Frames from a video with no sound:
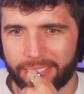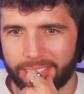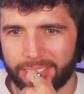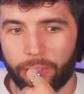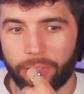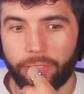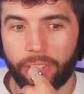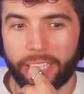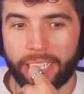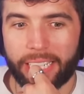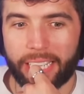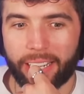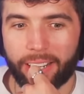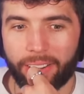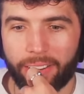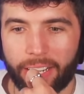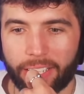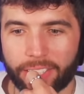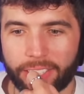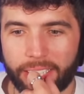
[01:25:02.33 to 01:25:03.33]
Or fully
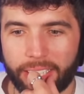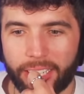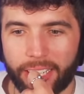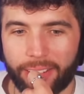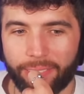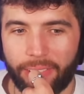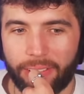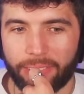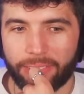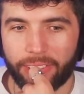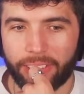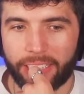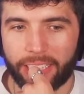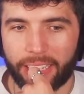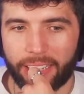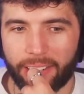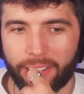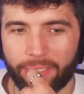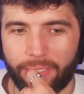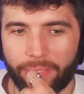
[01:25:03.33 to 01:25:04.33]
yellow, actually. Yeah, maybe fully
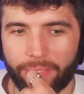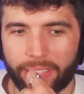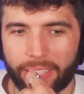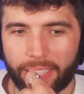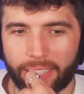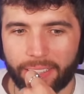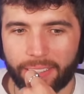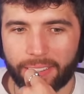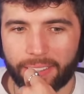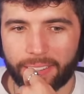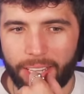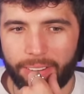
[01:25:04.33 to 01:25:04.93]
yellow might be it.